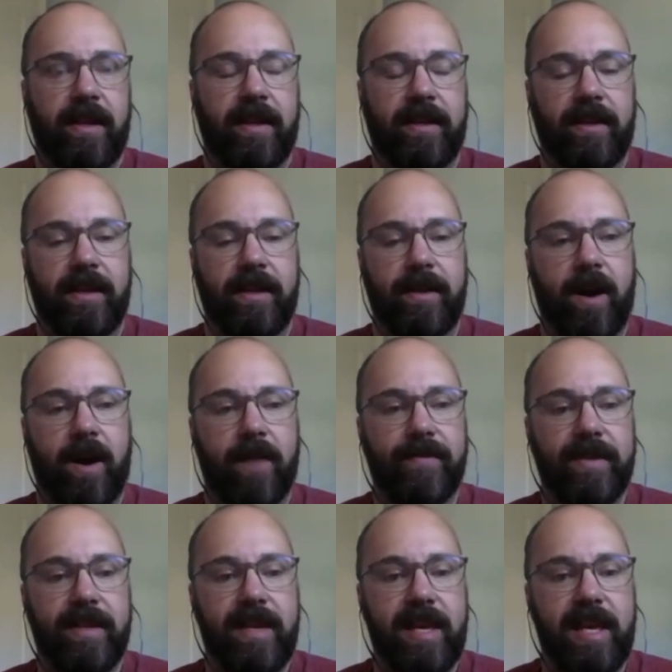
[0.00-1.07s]
Often
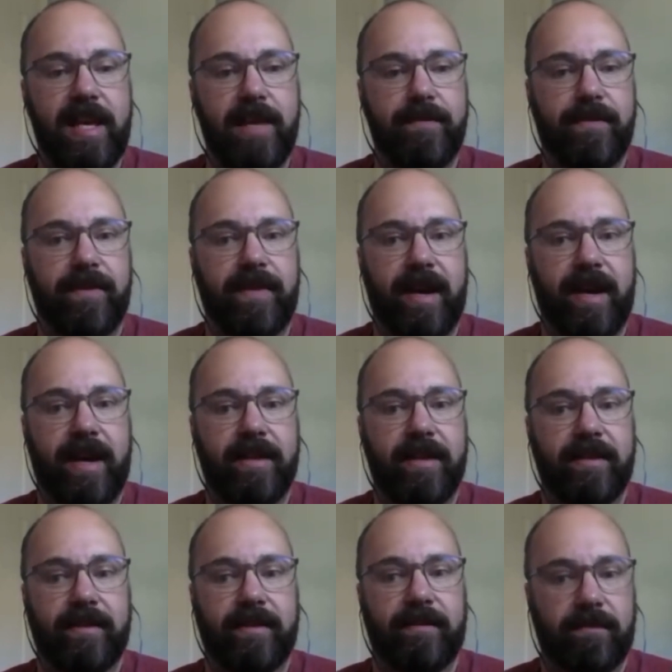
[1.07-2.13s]
keep that
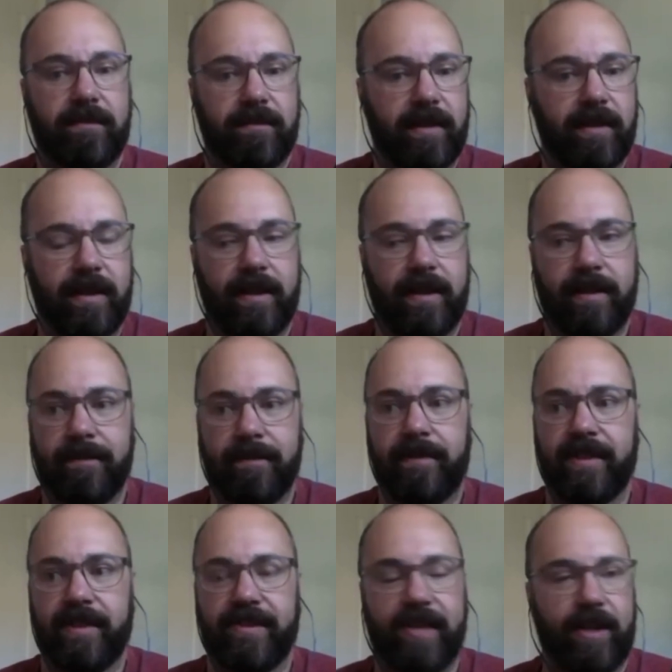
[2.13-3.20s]

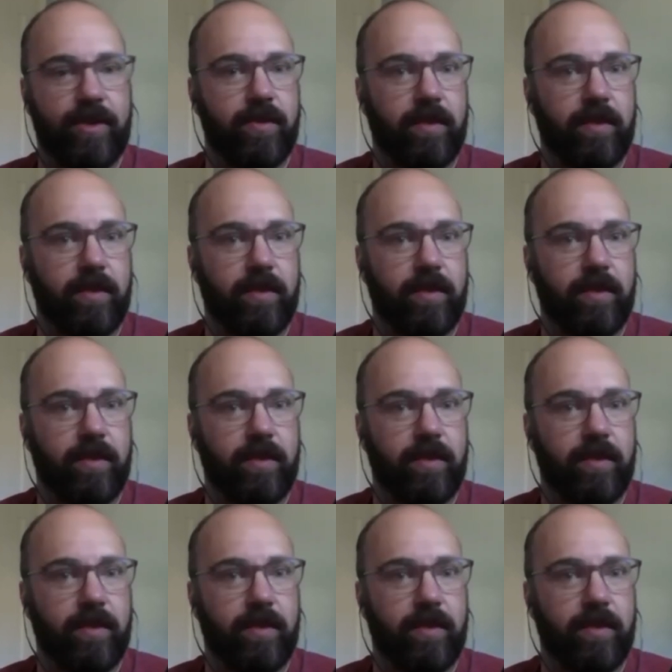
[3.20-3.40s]
the sexual